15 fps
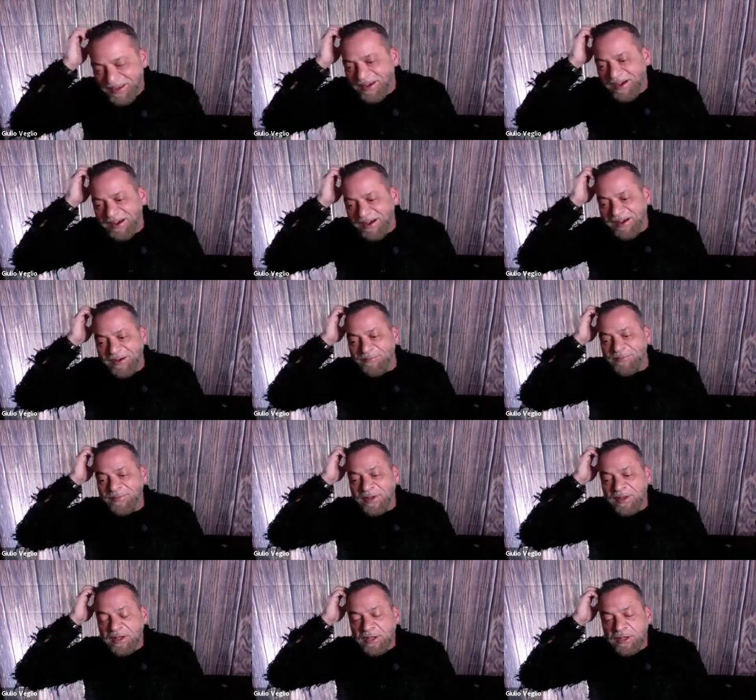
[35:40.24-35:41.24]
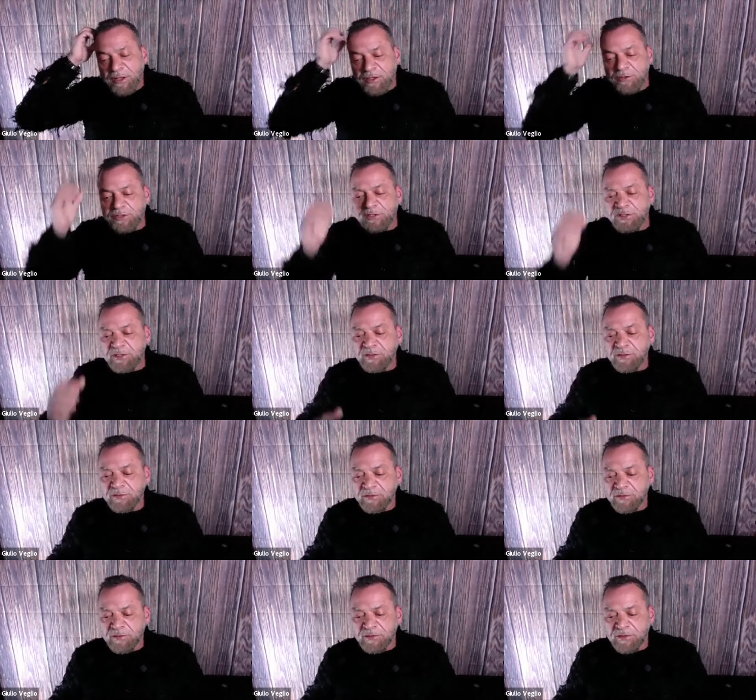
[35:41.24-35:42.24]
Um, you
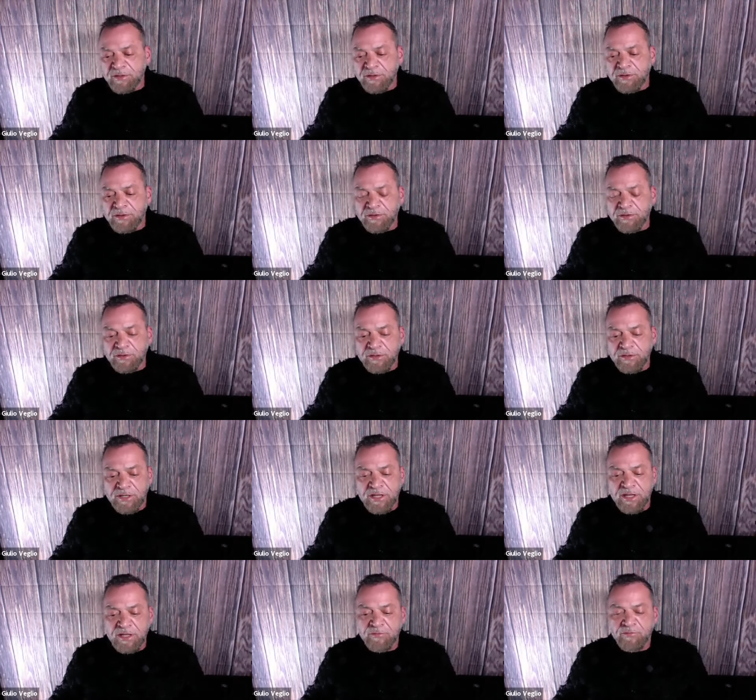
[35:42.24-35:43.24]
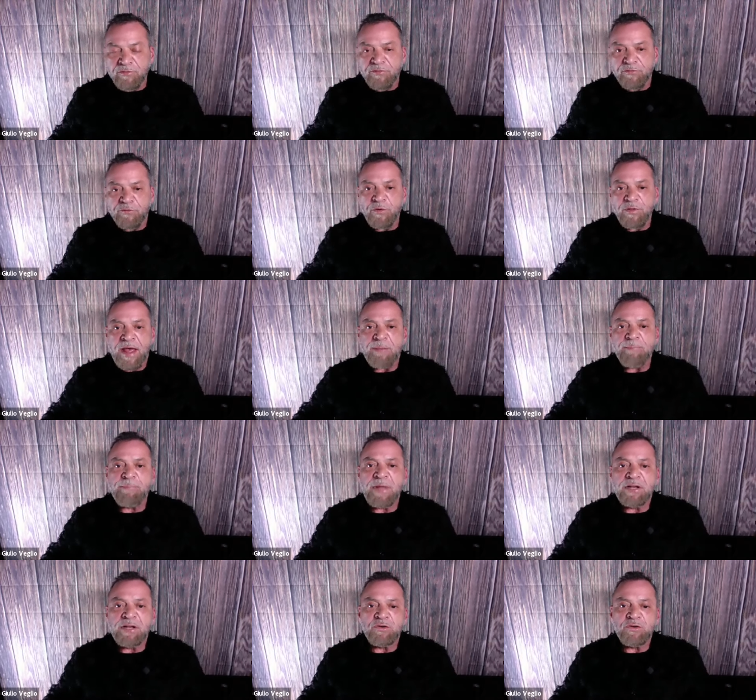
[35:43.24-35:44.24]
still they're looking for that
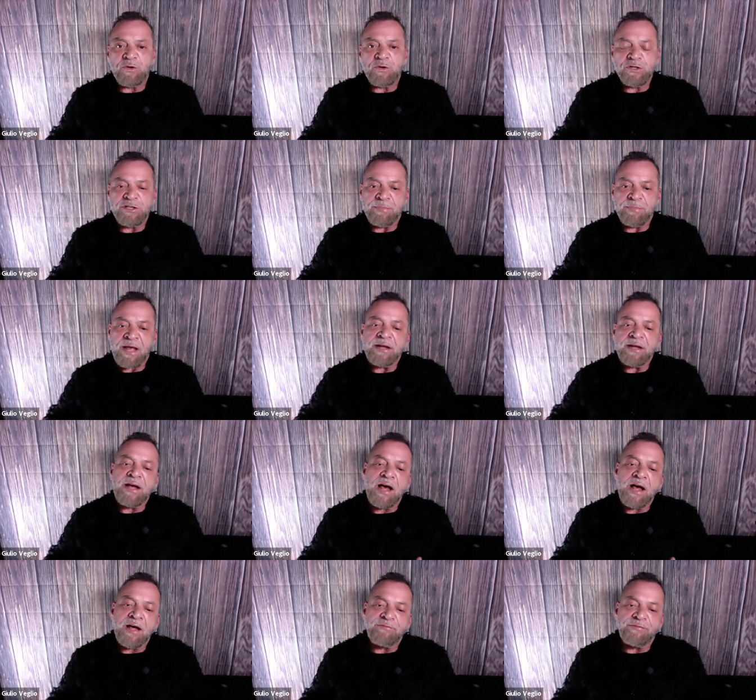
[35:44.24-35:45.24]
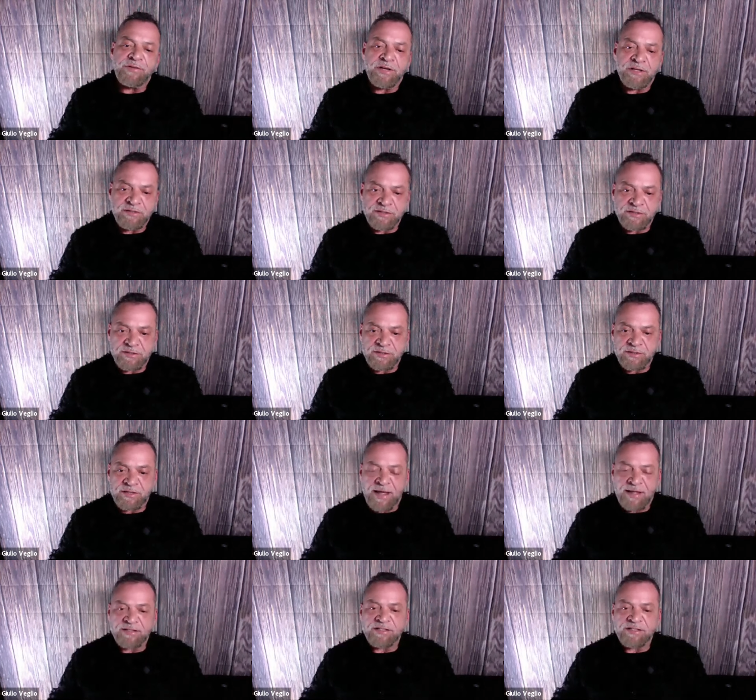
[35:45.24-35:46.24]
mentorship, that confidence,
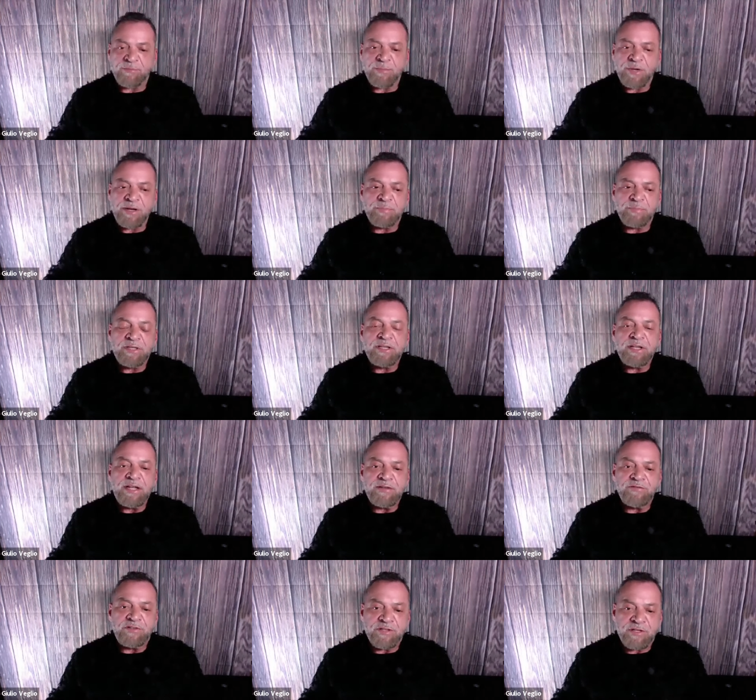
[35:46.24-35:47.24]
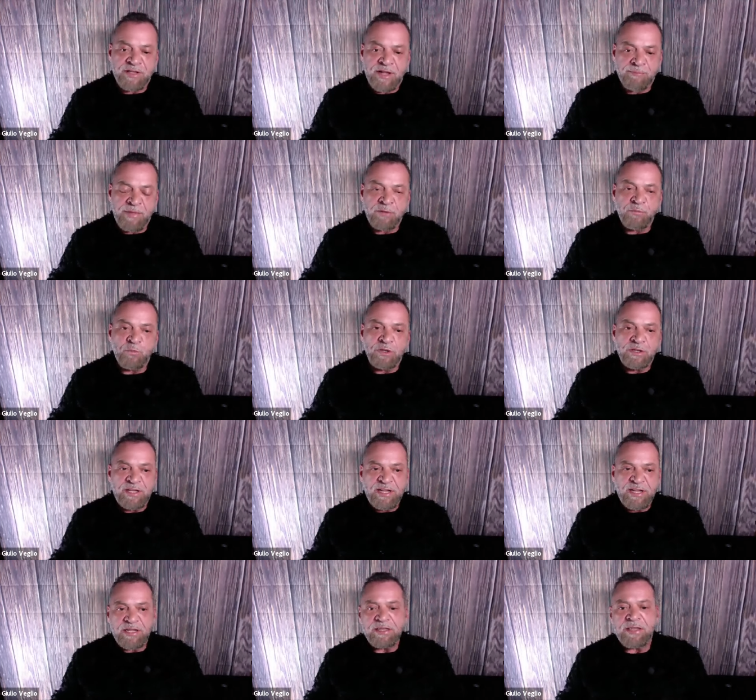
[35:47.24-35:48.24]
that somebody believes in them and will
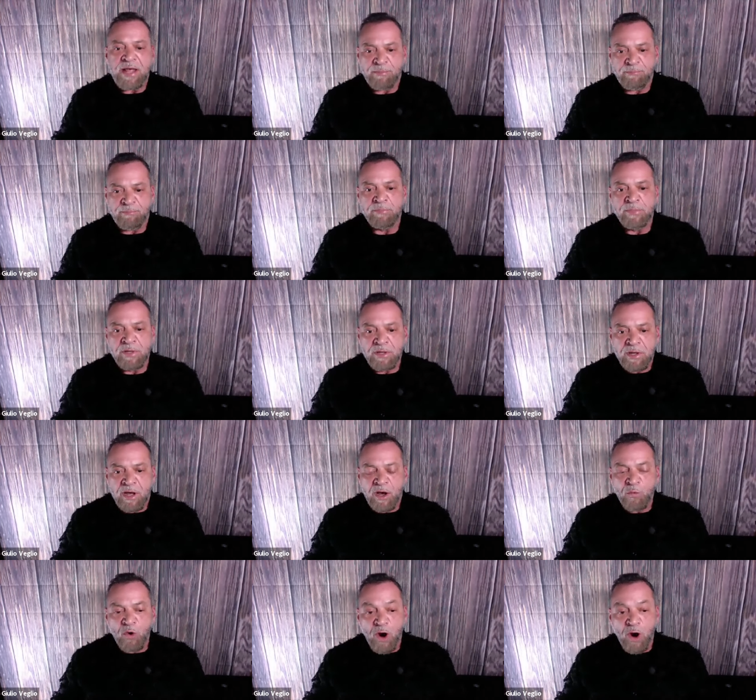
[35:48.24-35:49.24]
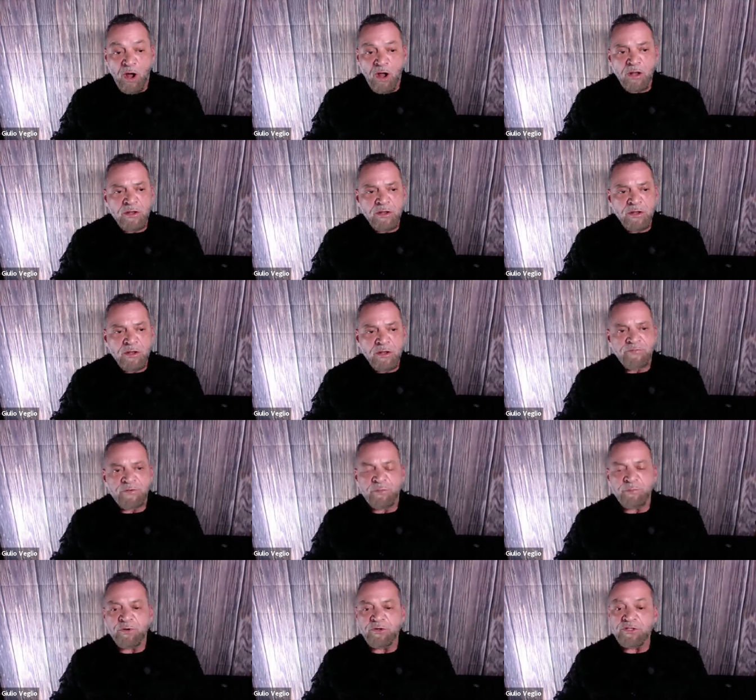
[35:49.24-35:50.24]
lead them. Uh, we're all looking for
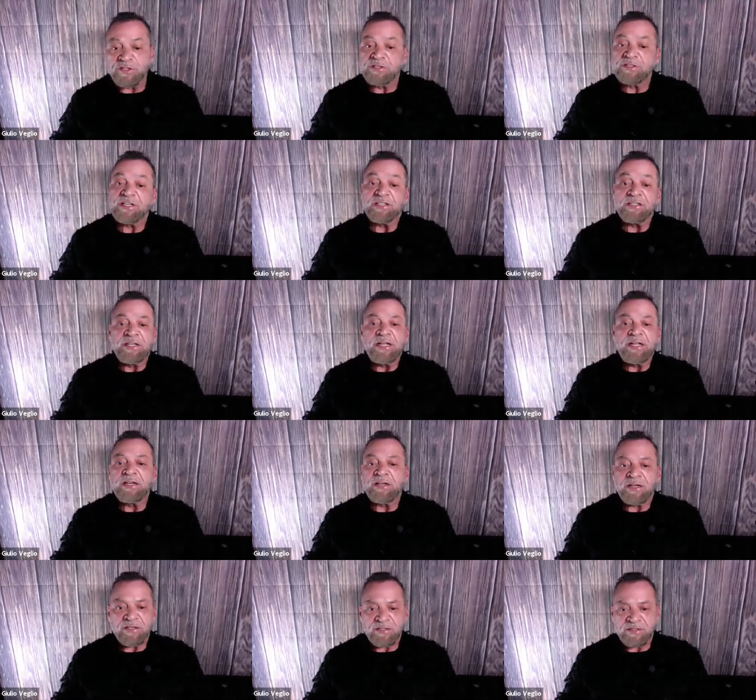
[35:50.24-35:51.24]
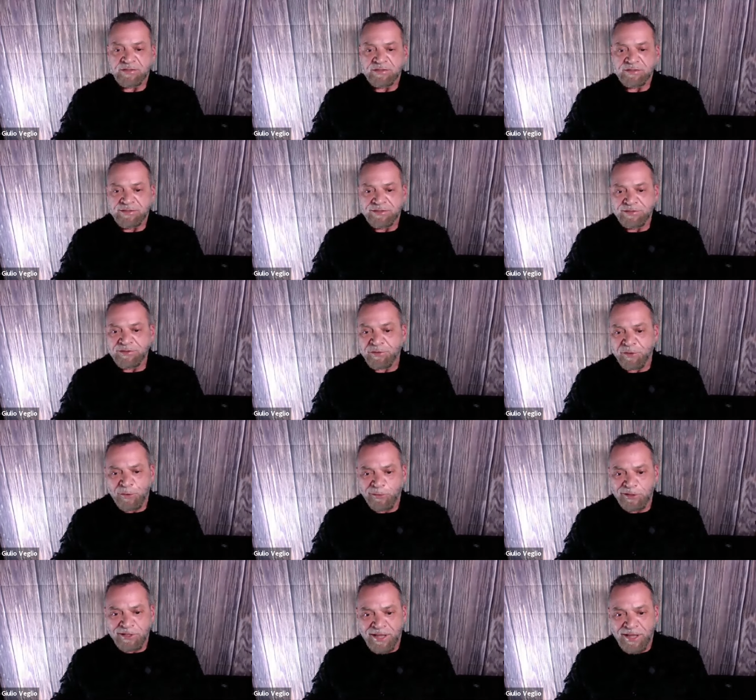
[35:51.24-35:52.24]
the person to lead us to the
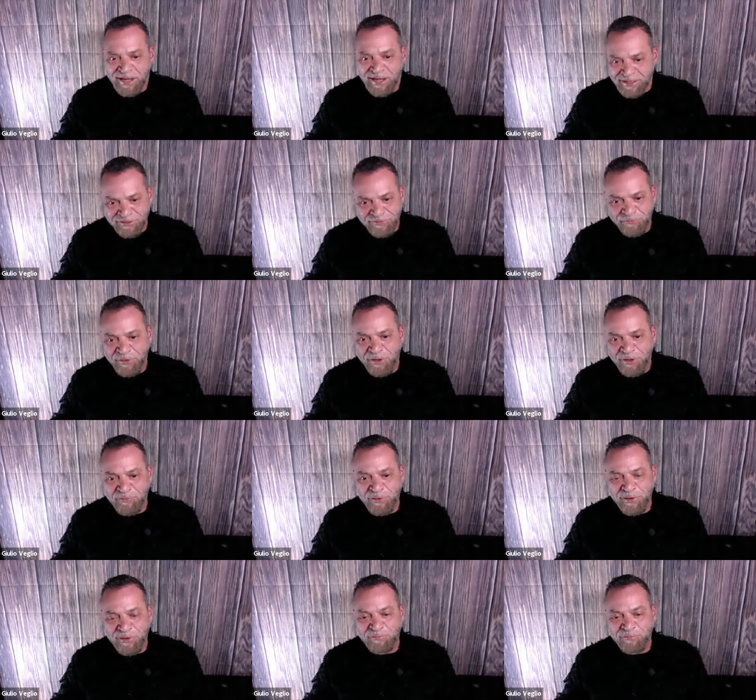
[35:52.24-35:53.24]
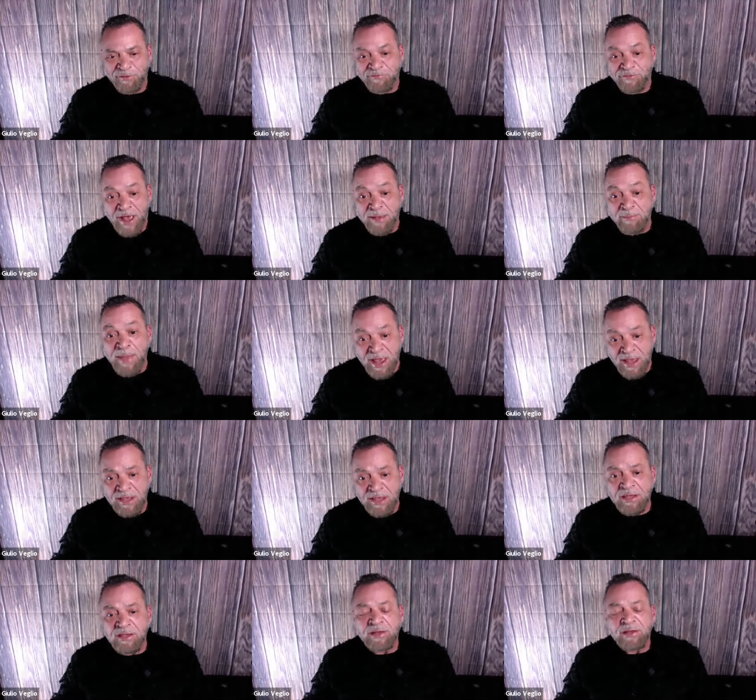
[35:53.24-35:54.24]
Holy Land, if, if, you, if, if I may.
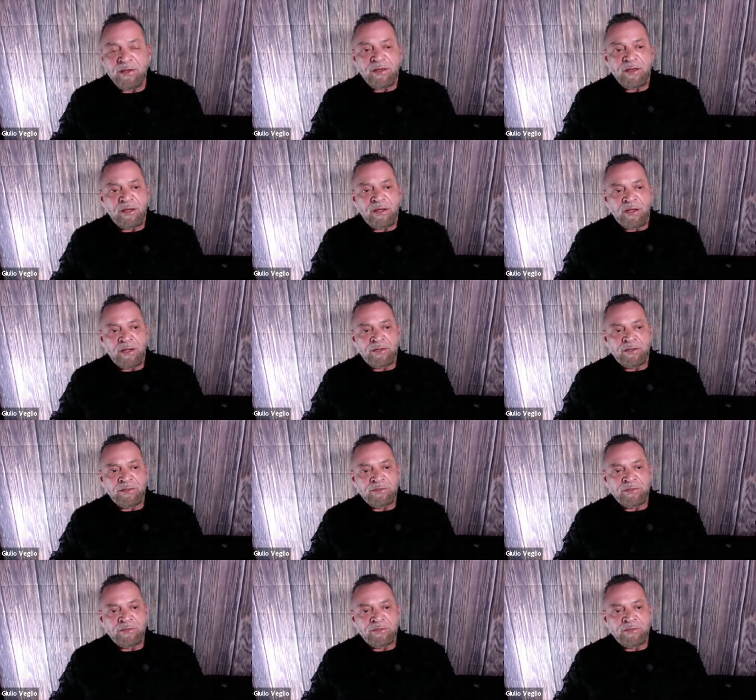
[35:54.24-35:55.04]
Uh,